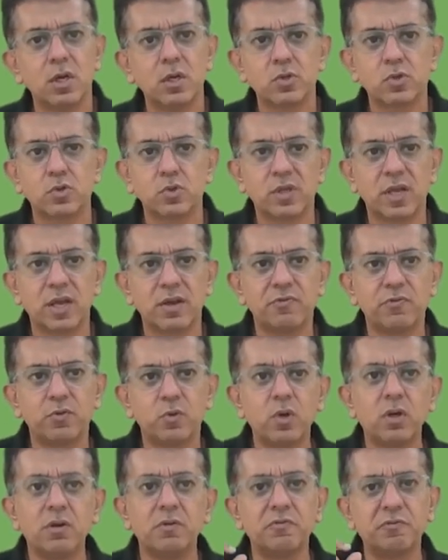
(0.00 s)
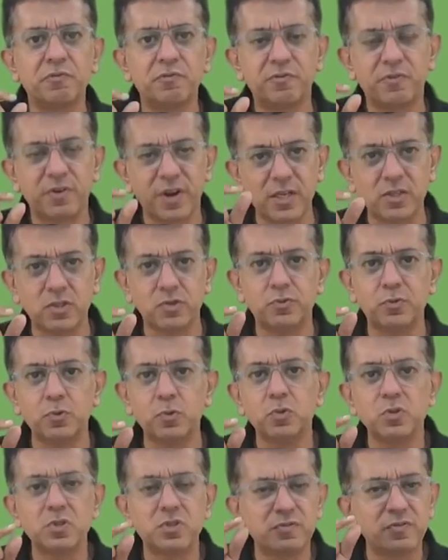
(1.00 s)
So therefore, fresh
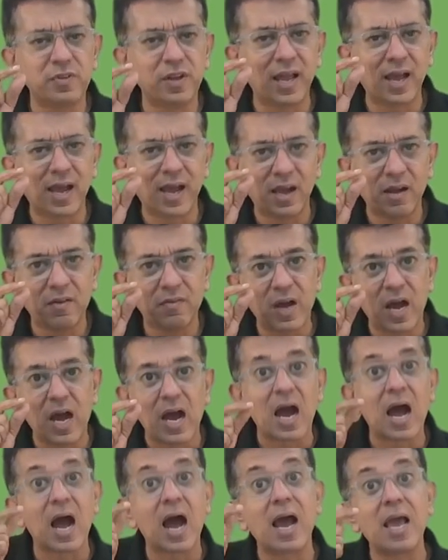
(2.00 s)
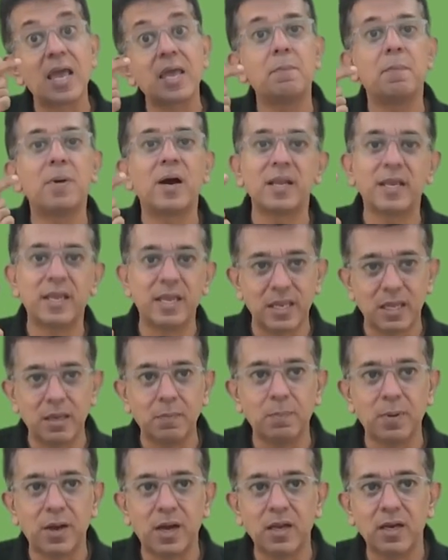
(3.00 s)
foods will have high
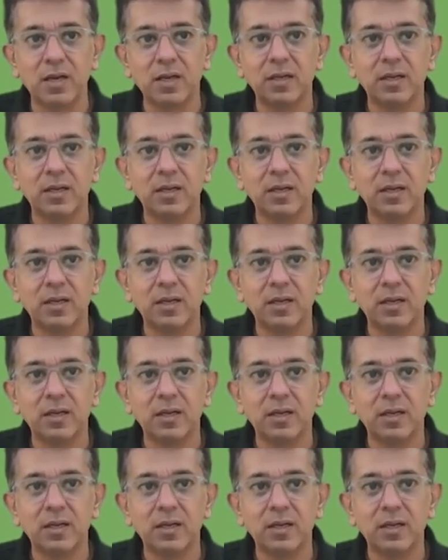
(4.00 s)
bargaining power.